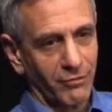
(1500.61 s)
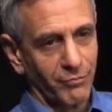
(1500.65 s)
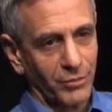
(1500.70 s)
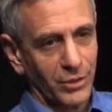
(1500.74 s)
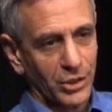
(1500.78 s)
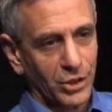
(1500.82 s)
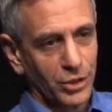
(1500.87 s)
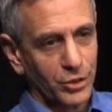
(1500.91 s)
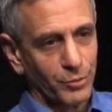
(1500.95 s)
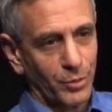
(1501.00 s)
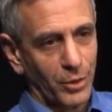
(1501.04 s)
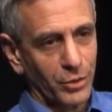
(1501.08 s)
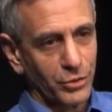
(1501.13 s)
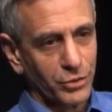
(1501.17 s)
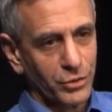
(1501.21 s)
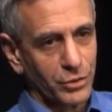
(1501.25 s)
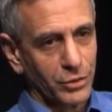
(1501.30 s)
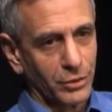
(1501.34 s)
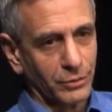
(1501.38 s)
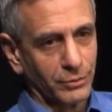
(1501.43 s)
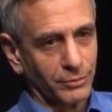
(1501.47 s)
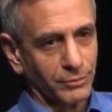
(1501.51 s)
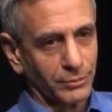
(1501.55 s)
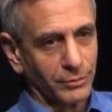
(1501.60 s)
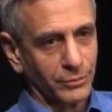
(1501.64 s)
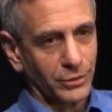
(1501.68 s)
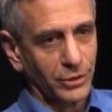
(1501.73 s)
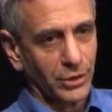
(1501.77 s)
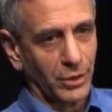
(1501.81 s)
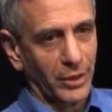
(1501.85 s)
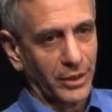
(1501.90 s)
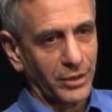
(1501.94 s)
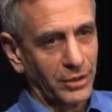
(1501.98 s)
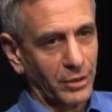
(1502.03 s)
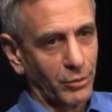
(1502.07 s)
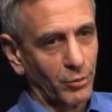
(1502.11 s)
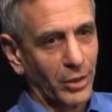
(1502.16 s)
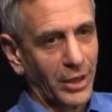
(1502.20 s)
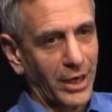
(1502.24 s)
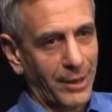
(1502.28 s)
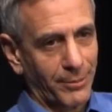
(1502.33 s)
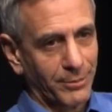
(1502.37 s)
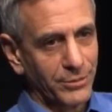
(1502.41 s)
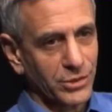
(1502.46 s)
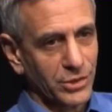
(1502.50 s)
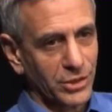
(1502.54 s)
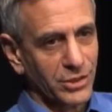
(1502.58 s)
have been exposed to. So I think
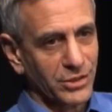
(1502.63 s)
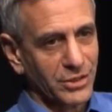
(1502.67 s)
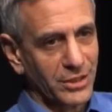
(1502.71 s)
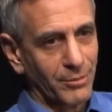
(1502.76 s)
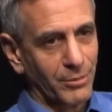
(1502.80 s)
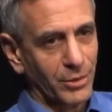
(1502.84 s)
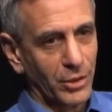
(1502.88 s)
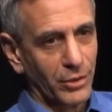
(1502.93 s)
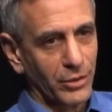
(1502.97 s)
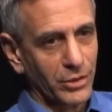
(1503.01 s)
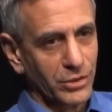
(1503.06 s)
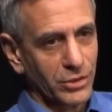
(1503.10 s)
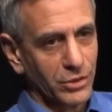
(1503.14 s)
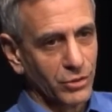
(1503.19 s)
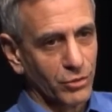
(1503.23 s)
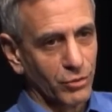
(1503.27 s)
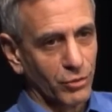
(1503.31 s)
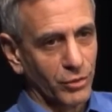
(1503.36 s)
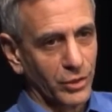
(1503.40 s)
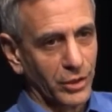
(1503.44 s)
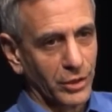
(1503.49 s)
what happens in the seminaries is